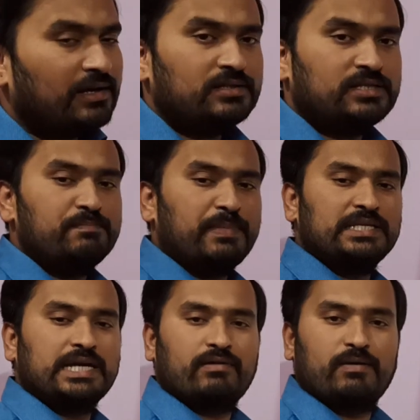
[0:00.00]
a
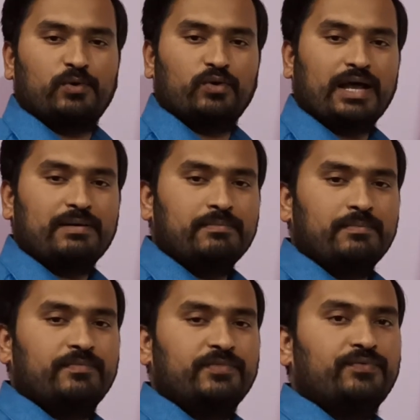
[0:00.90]
simple Java program,
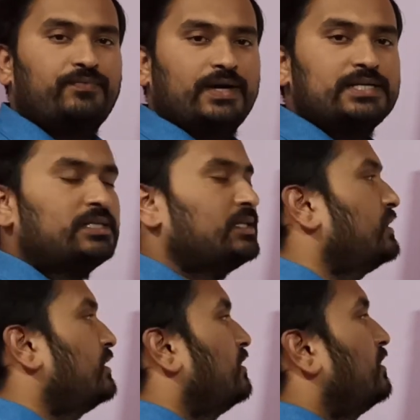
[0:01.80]
first
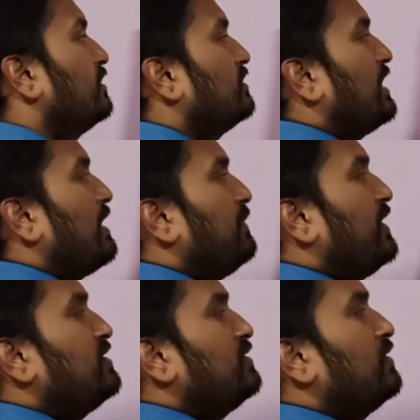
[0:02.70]
step
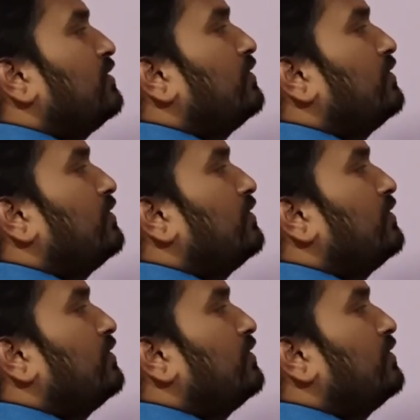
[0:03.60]
is